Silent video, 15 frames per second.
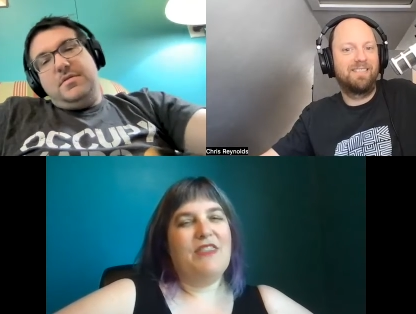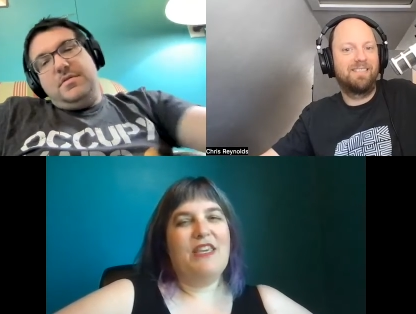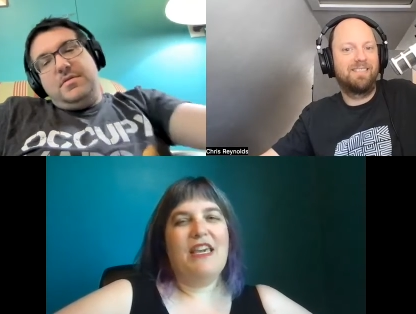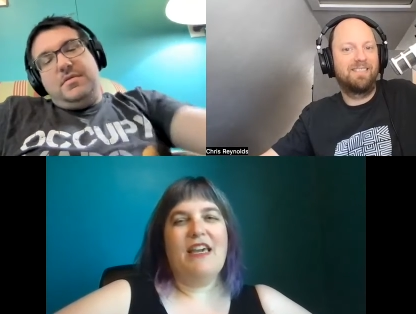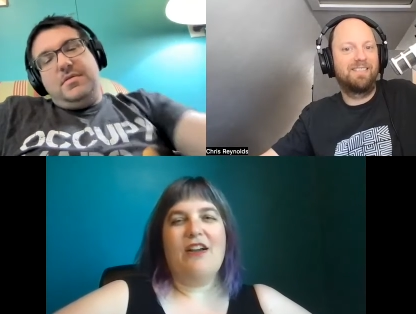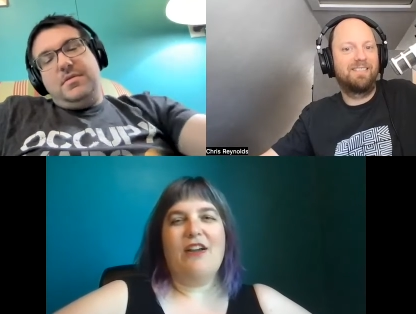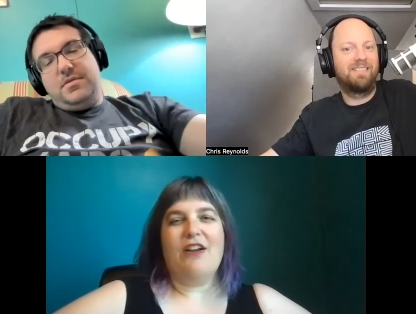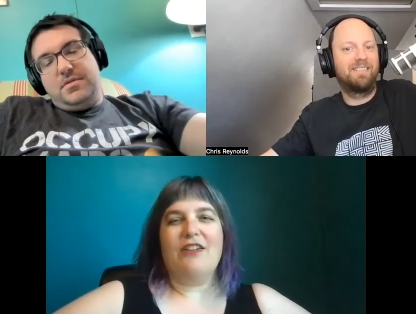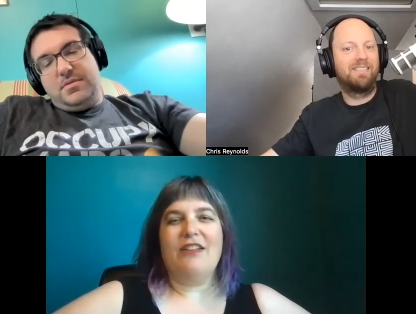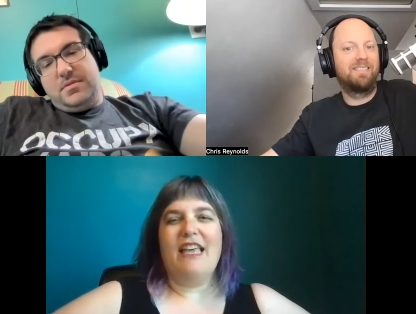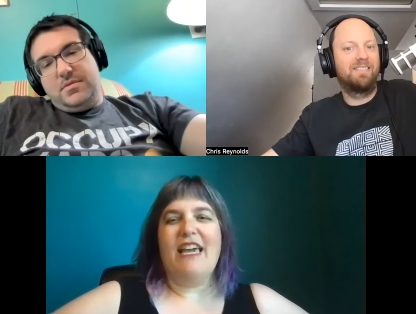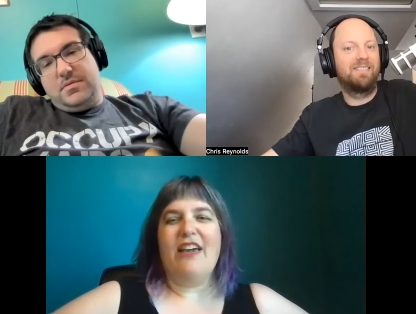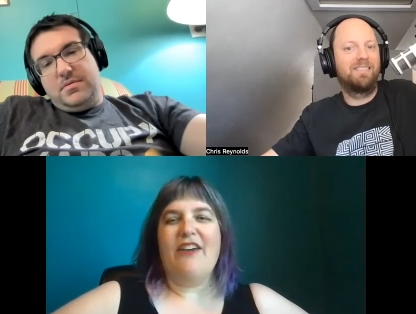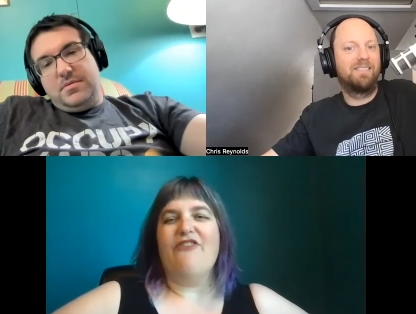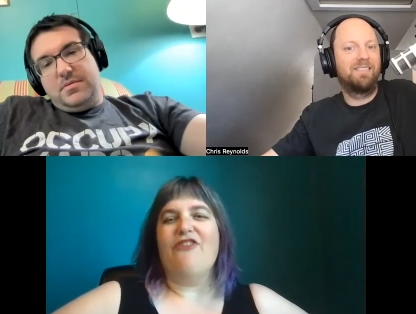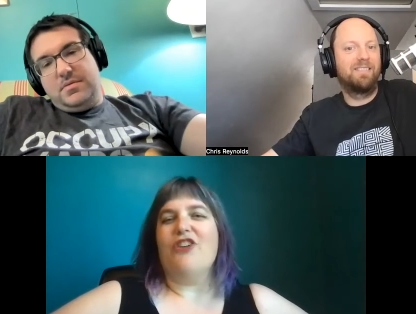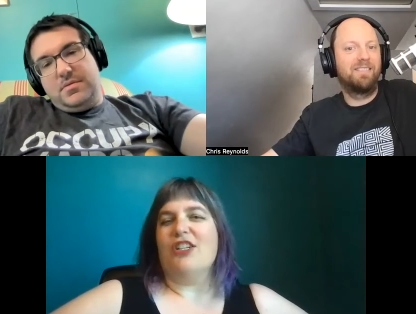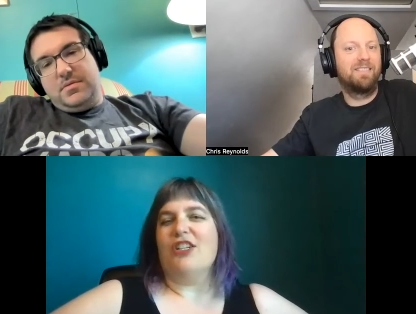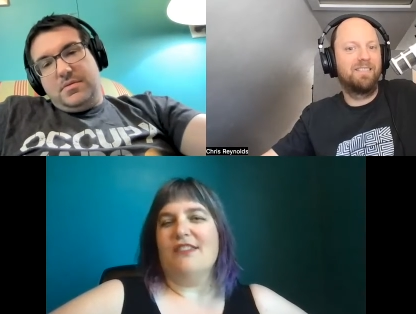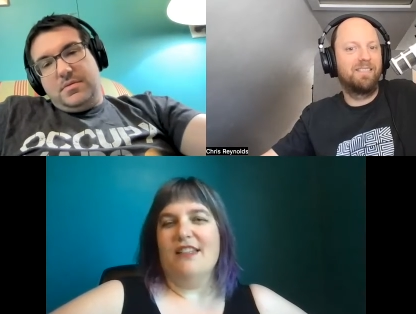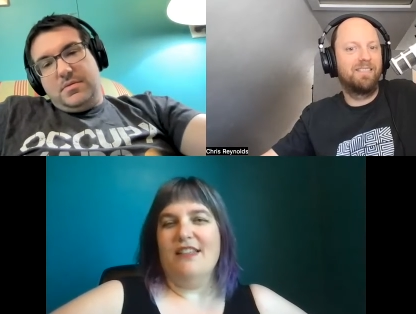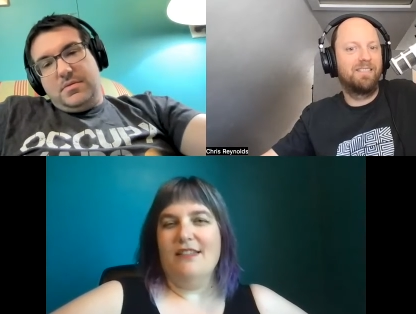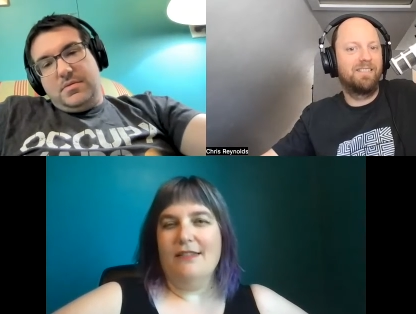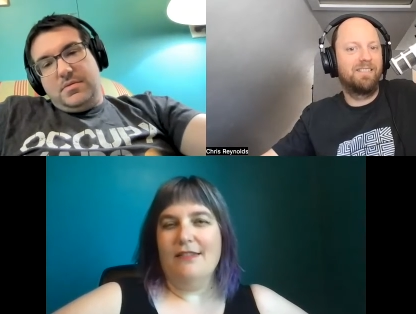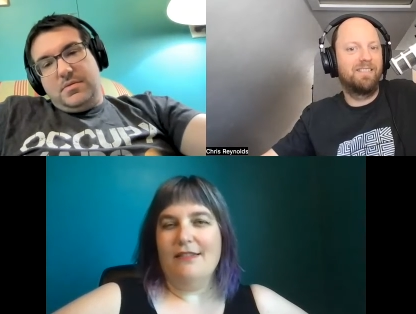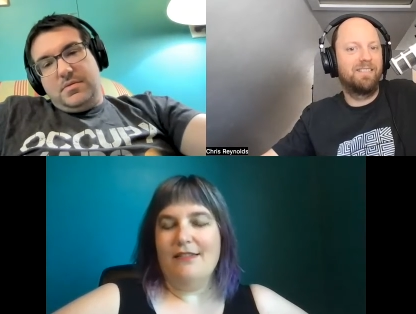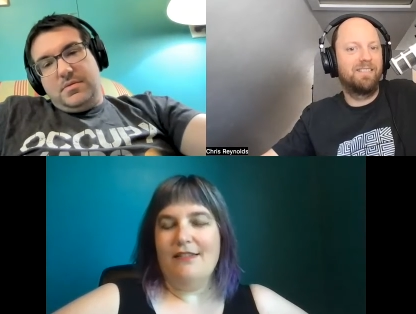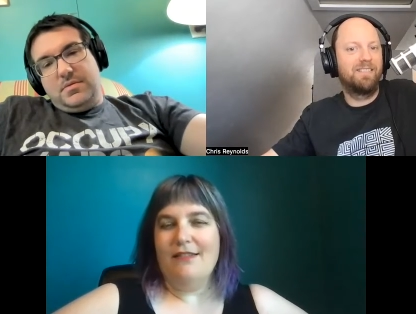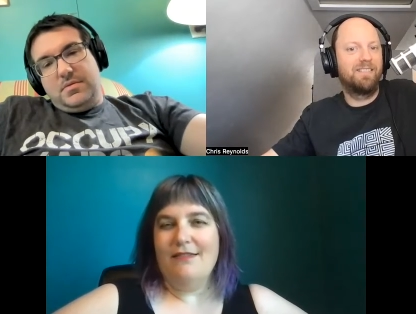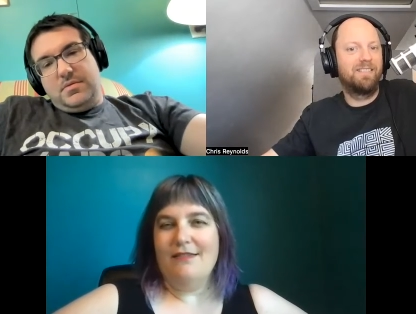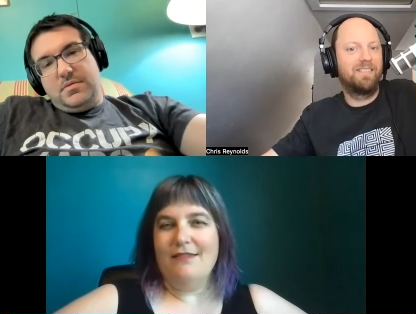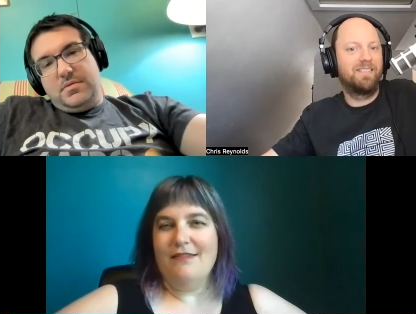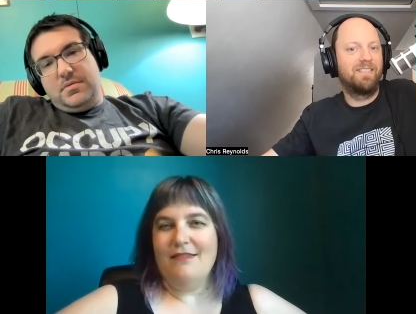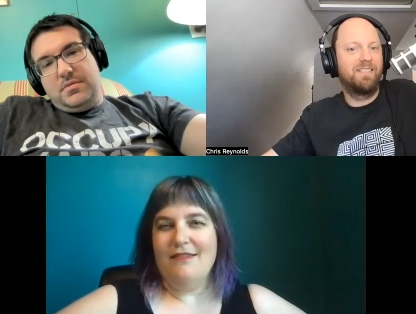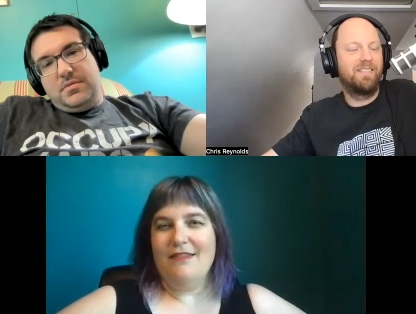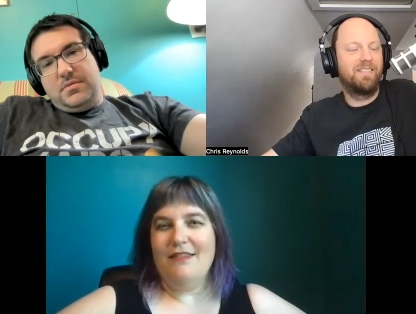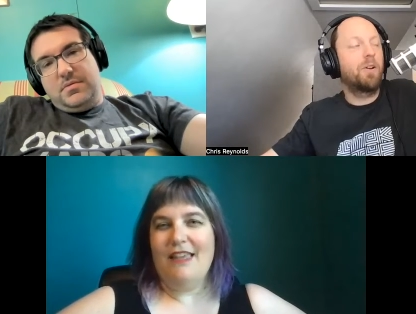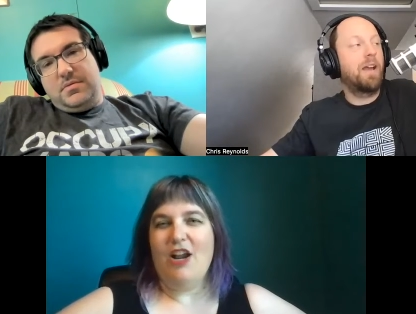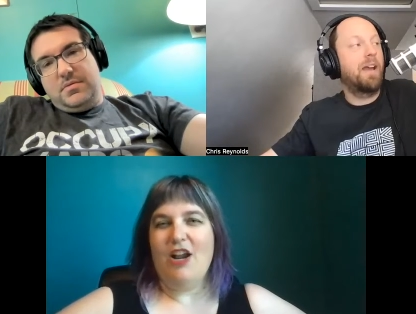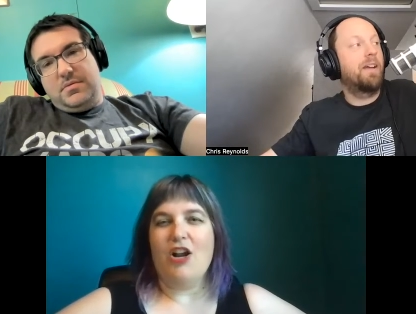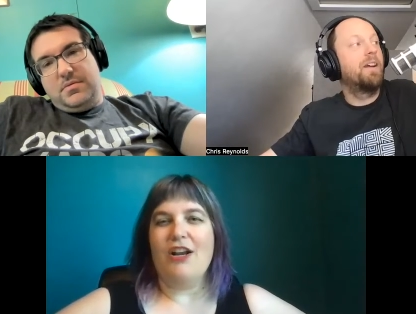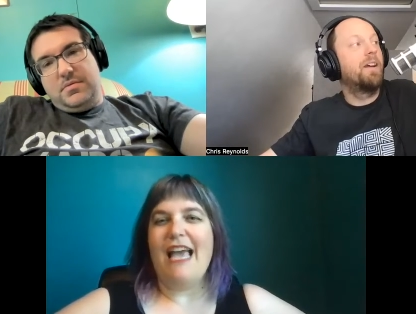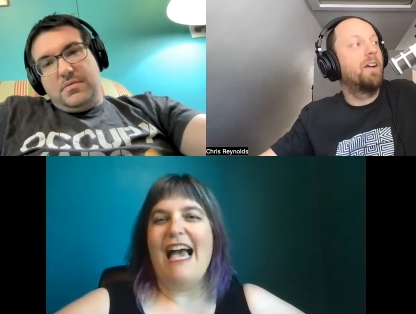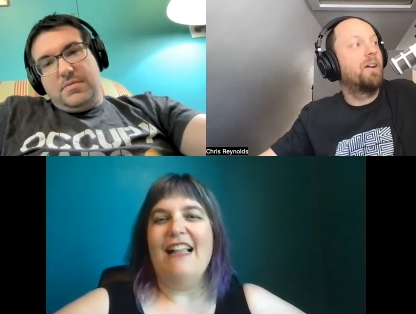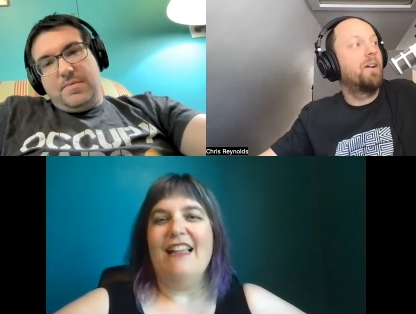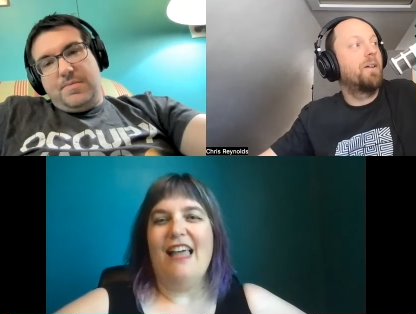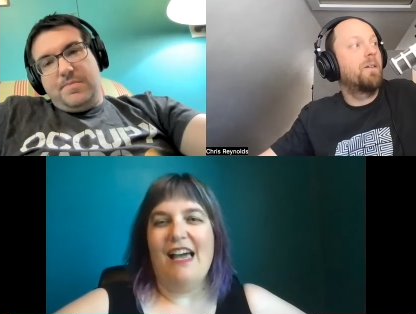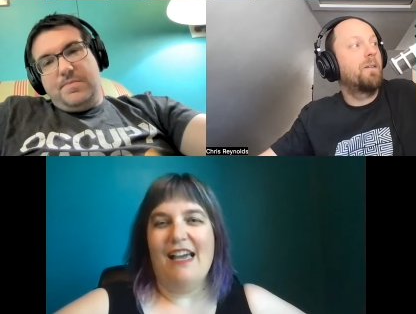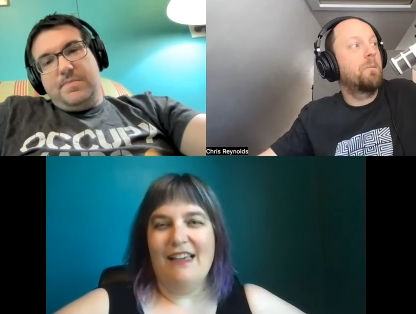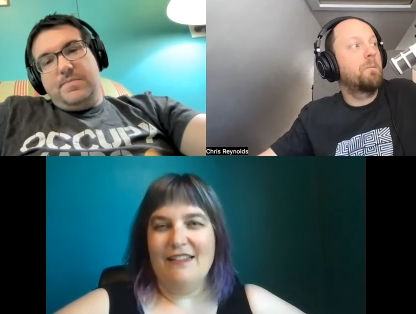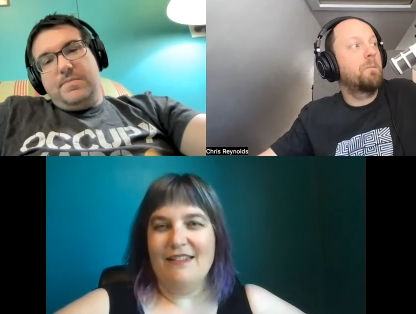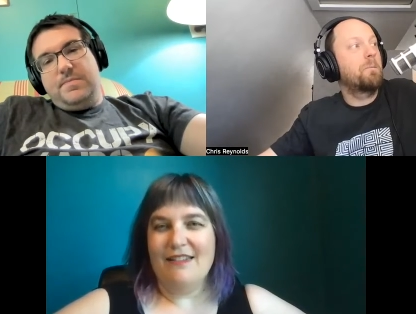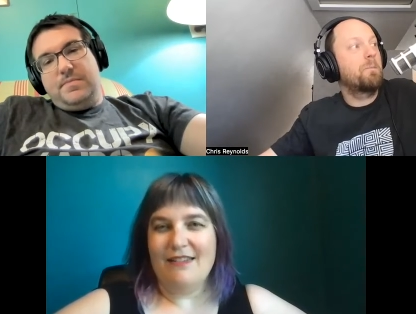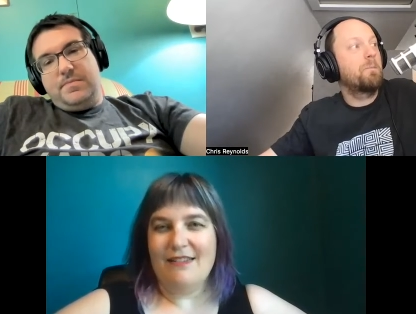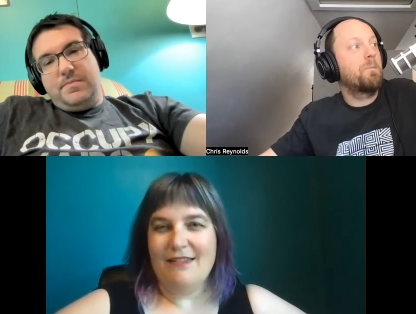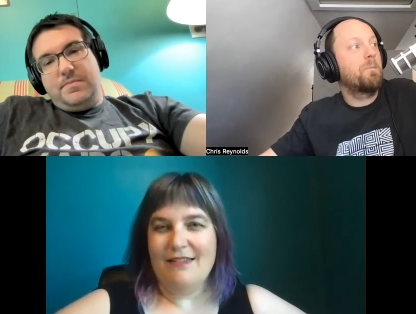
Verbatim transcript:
Speaker 1: they are like a versus. They okay. aren't allies,